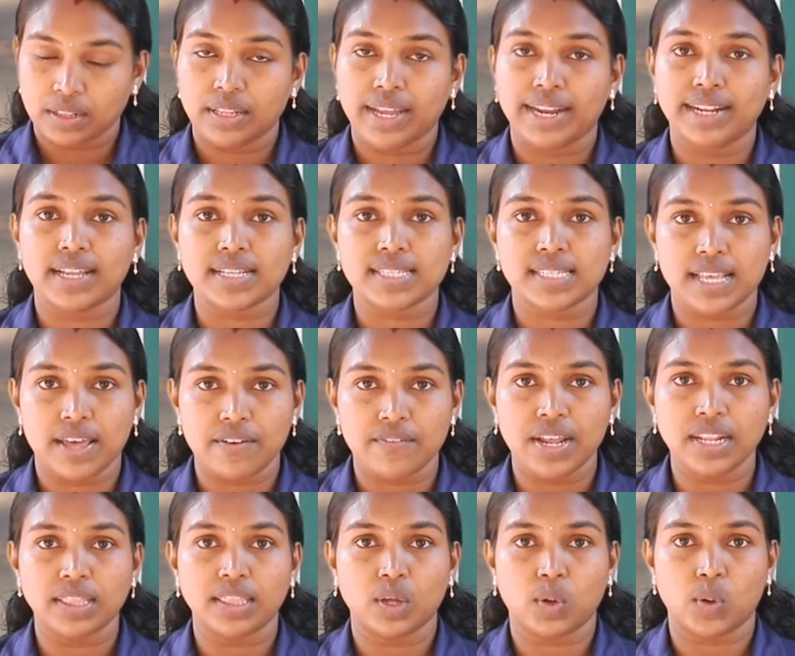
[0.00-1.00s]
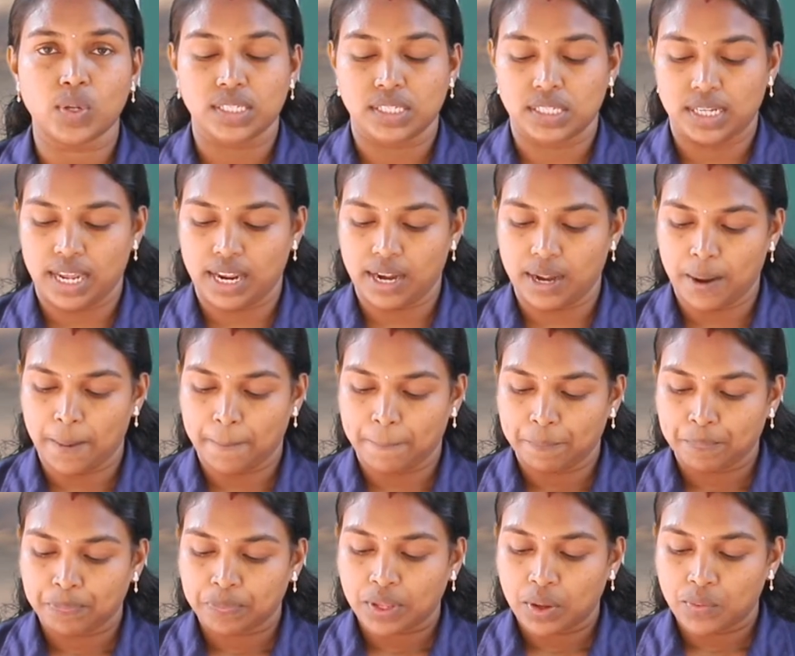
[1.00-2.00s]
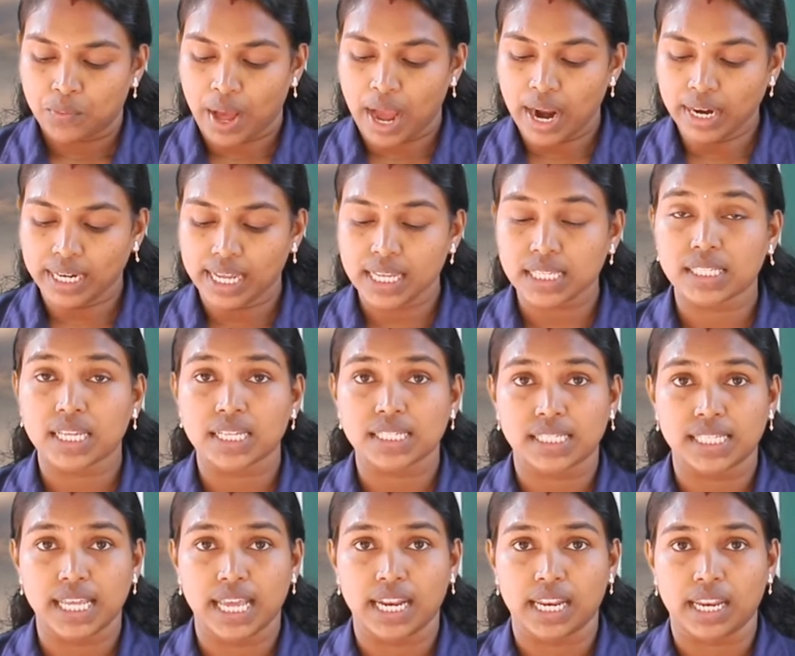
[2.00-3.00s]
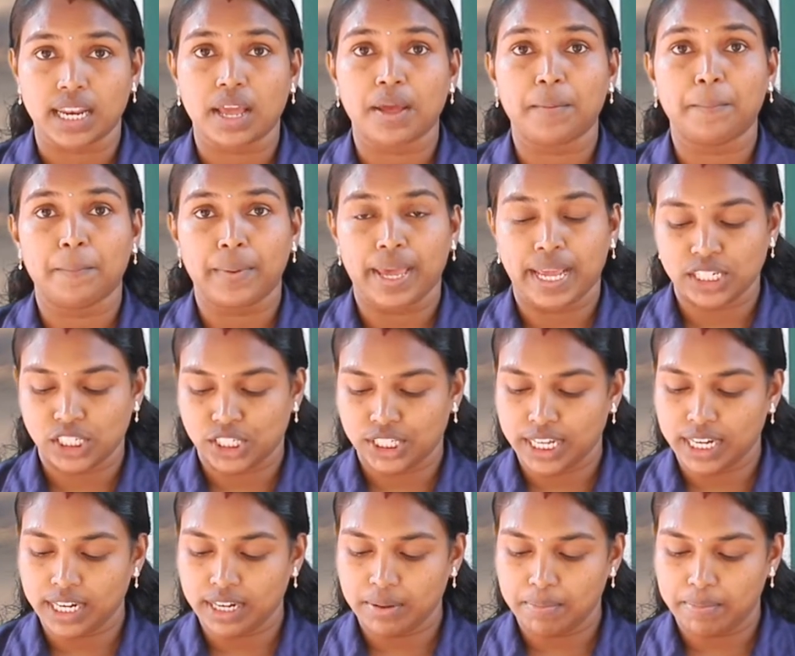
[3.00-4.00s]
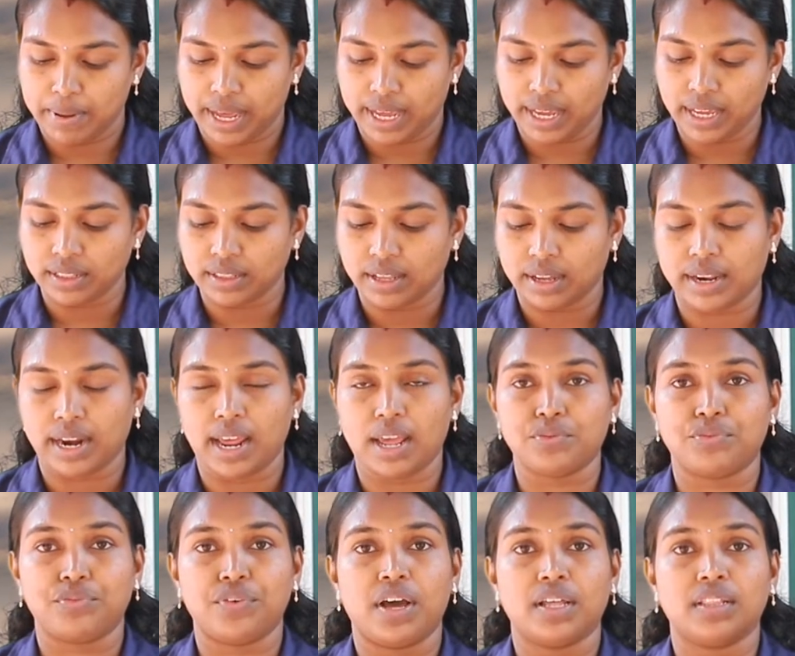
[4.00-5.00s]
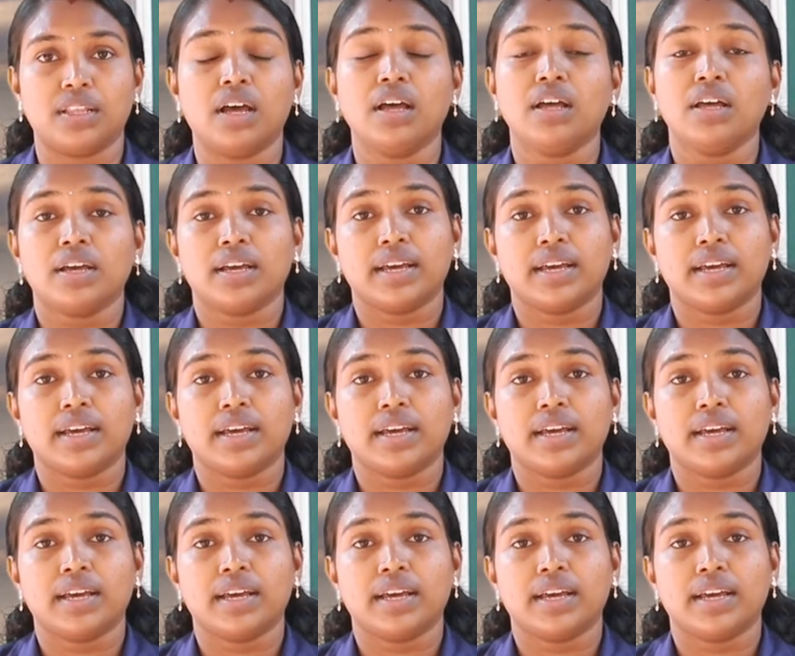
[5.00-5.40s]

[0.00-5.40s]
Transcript: Then the 7th question, what is the sin mentioned by the grandfather?